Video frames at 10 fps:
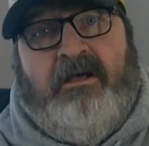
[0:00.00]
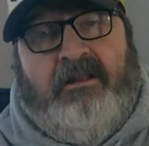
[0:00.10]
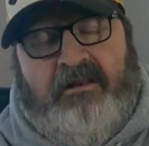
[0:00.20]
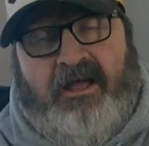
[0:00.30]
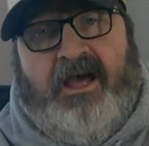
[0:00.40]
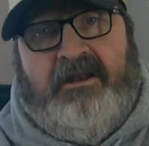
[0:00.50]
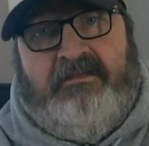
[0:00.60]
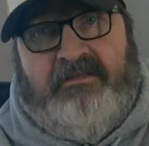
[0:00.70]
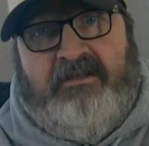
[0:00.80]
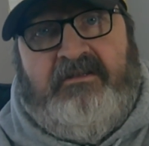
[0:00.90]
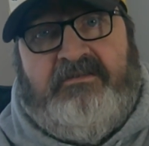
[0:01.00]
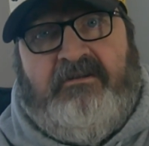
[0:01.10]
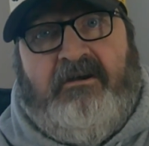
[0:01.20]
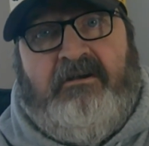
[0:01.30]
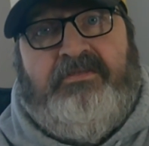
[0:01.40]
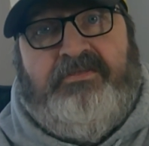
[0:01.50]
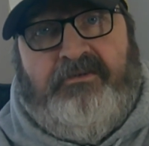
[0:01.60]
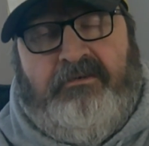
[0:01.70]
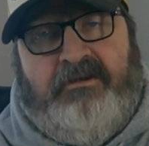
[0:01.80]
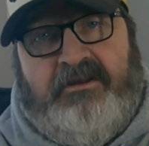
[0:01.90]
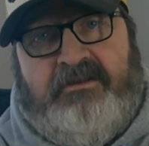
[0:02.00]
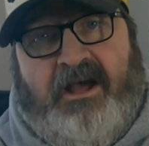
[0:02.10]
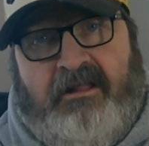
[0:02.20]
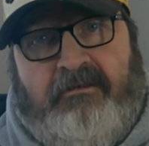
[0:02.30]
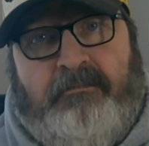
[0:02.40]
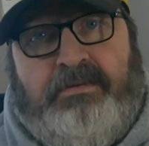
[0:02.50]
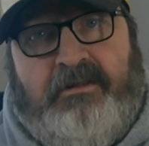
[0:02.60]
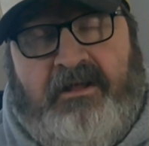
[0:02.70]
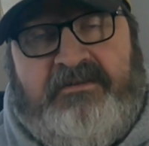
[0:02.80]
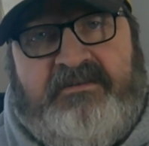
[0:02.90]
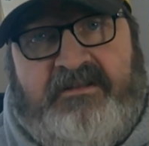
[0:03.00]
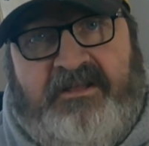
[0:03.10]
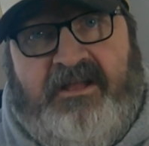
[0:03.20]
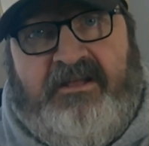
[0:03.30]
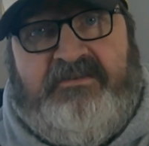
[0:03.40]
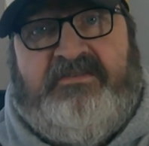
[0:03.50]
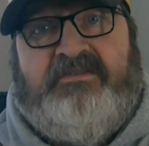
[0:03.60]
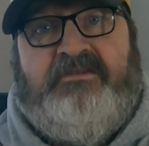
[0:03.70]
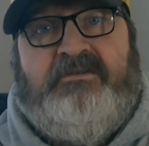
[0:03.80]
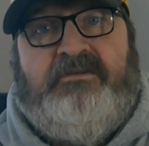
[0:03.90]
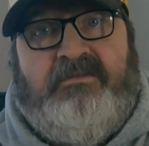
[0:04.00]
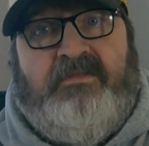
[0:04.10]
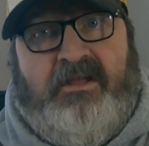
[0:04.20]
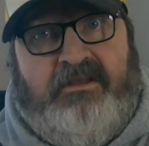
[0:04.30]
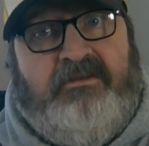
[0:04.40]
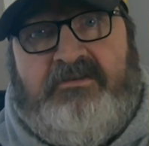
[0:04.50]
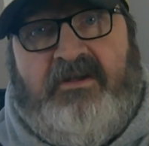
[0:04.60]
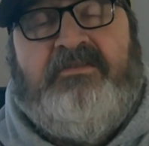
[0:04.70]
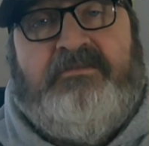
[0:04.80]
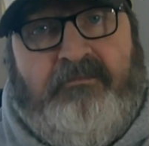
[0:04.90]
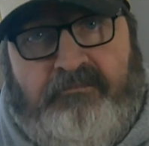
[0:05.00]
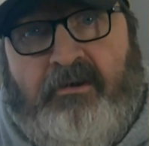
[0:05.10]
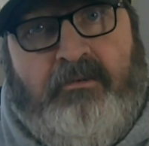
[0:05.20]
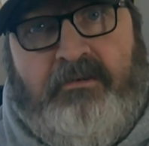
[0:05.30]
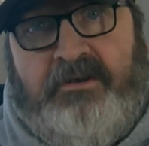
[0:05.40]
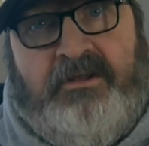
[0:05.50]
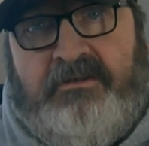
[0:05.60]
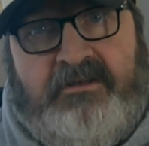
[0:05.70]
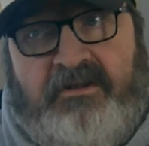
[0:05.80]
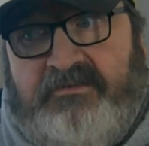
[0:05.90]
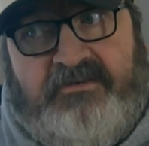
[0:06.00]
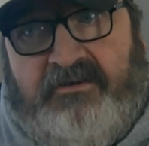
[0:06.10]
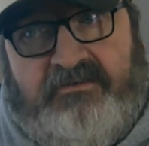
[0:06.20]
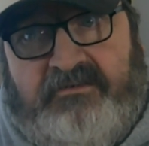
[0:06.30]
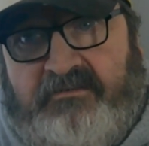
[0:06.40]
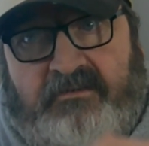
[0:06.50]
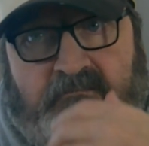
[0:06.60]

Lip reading: a lot of these are $30 plus kits that you just ruin because they're